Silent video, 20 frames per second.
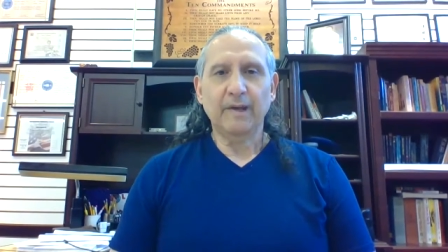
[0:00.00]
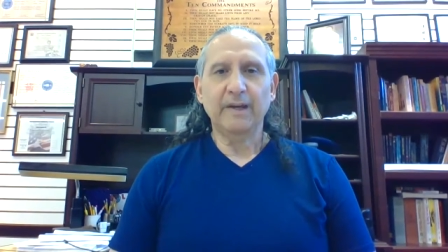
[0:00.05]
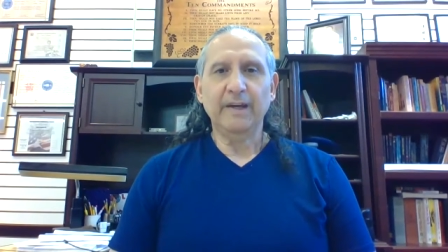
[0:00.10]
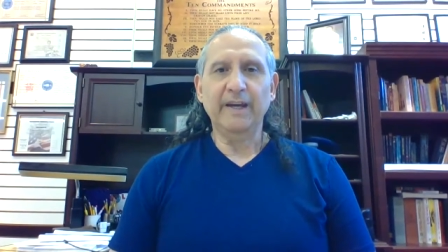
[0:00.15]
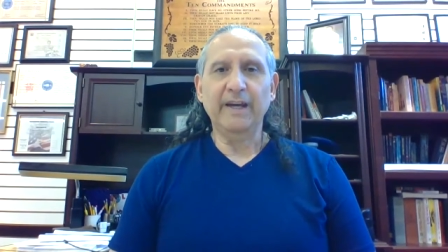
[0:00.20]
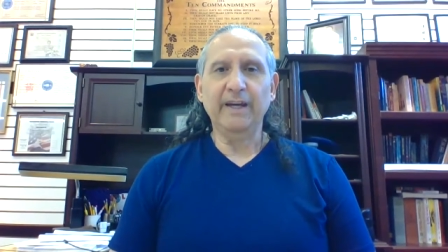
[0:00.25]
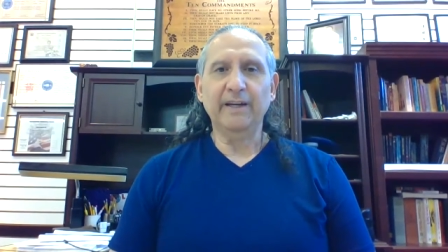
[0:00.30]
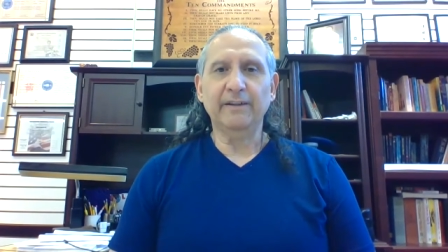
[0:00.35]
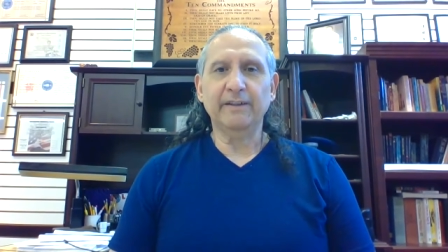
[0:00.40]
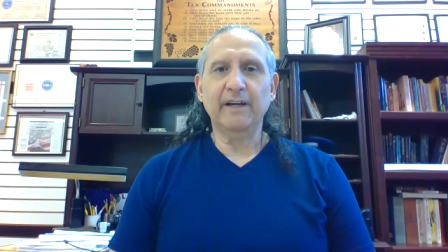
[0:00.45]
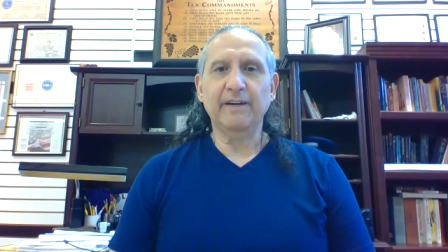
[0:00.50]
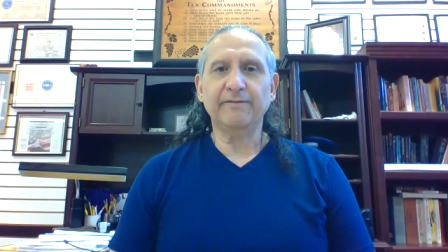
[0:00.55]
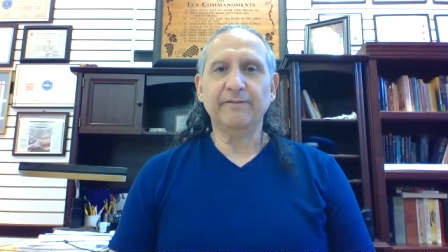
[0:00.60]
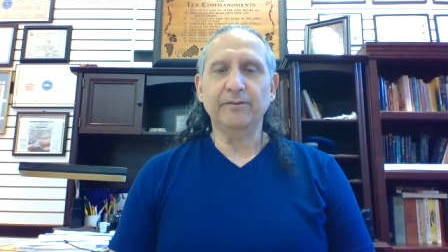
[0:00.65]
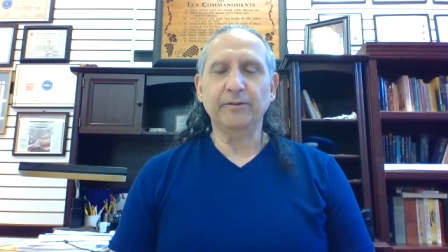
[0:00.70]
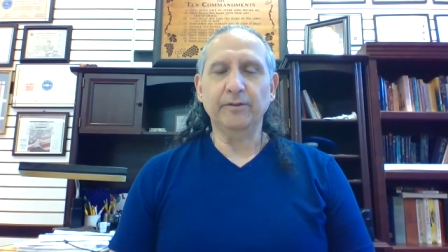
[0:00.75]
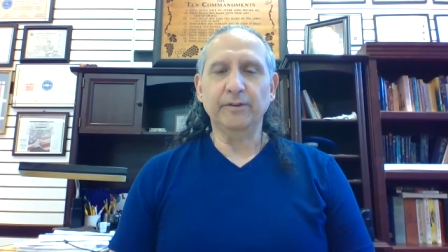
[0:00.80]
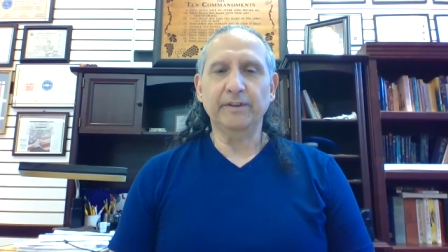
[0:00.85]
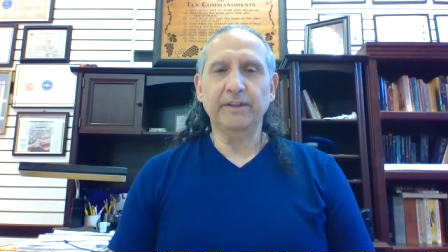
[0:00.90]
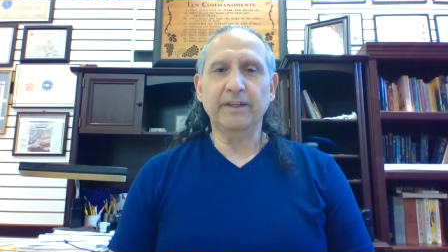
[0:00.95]
And good
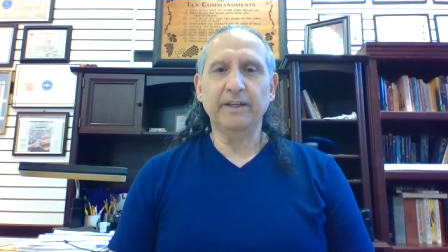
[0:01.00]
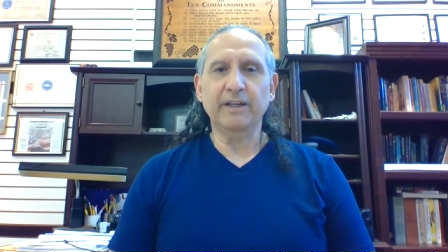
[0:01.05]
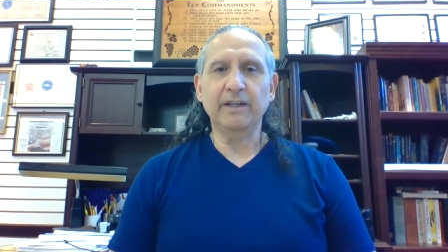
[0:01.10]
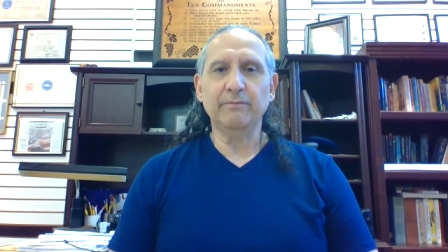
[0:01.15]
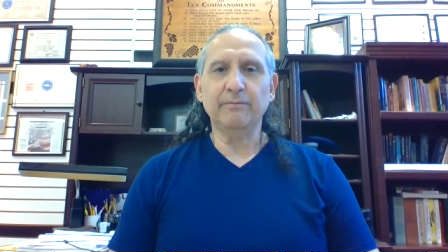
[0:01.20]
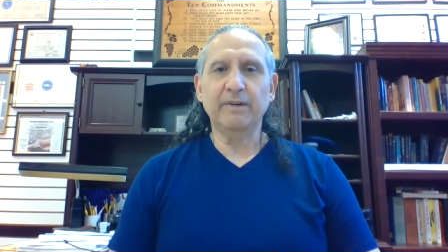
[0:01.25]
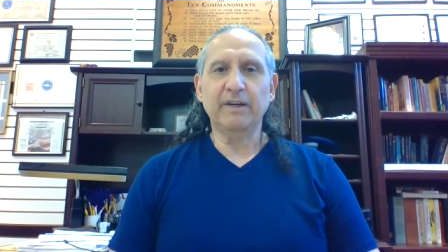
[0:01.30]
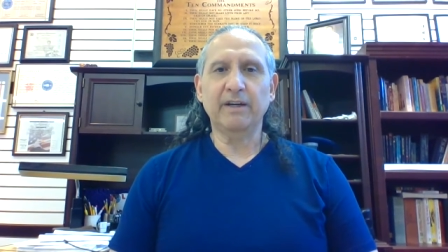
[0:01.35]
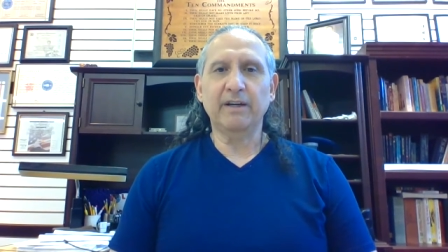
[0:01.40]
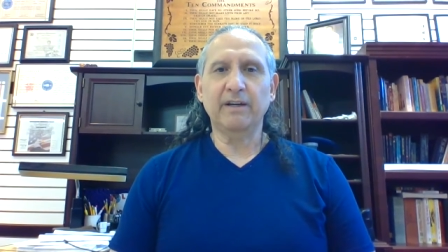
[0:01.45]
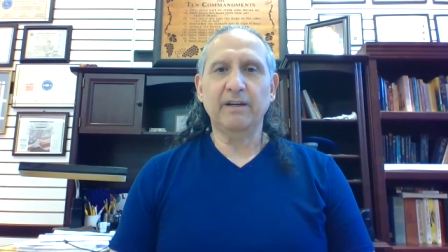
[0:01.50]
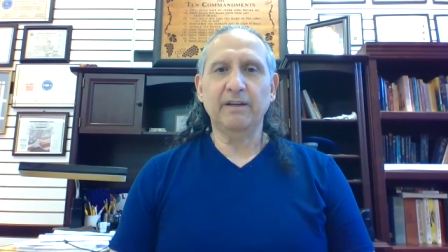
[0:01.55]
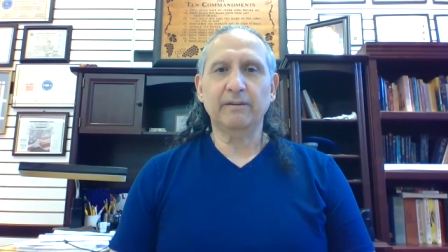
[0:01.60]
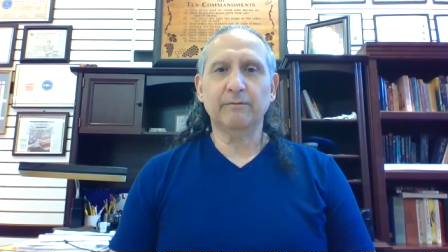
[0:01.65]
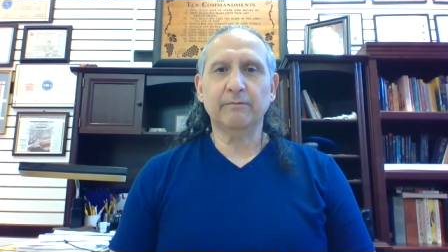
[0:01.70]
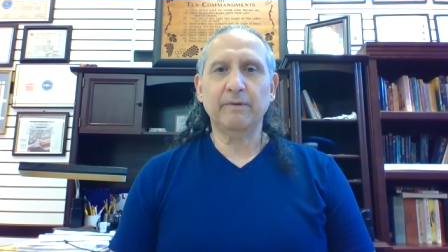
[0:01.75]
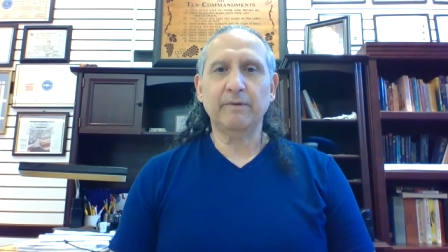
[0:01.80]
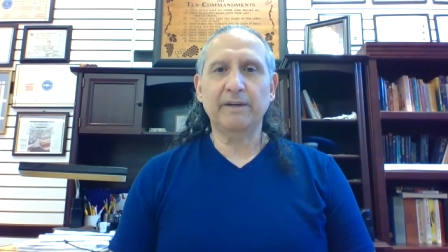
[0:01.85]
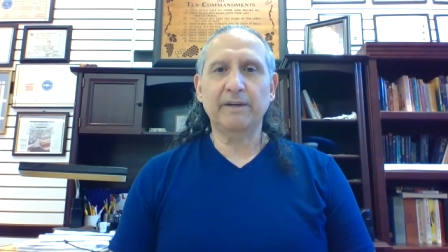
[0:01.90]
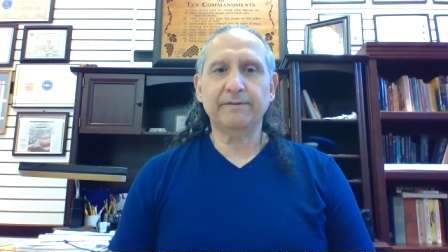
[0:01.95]
afternoon again,
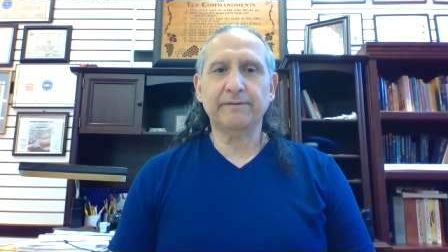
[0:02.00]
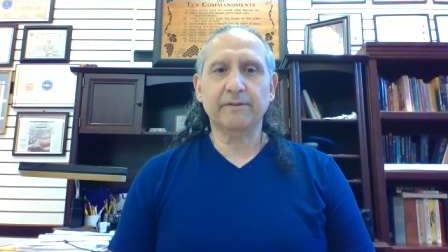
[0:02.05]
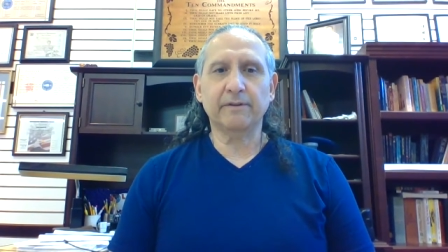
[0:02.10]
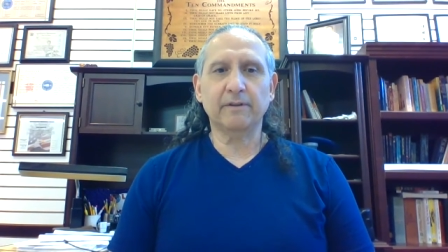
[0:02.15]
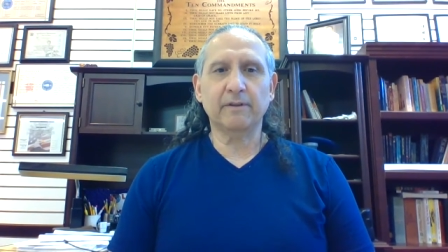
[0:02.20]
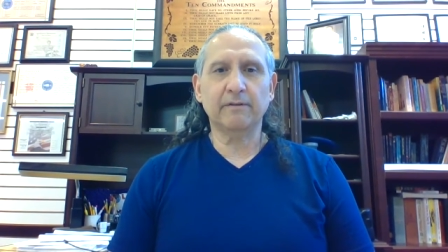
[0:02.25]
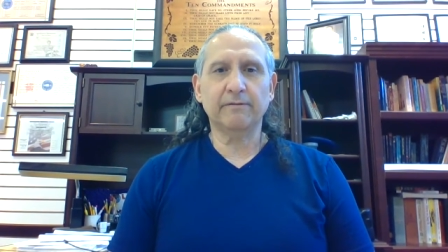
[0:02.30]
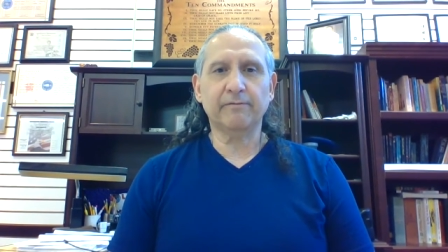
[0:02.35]
Master